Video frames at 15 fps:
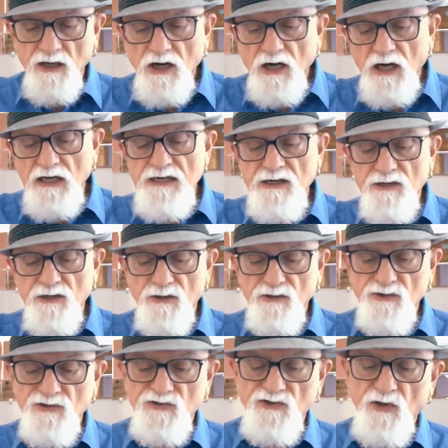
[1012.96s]

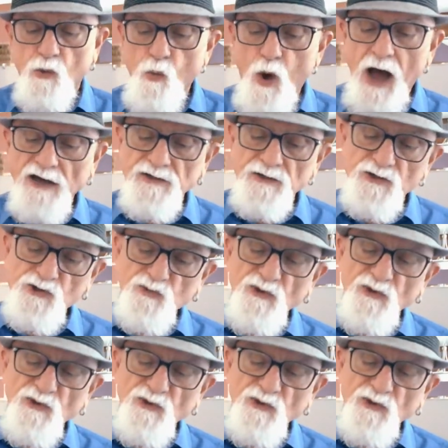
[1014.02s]
clears. The waters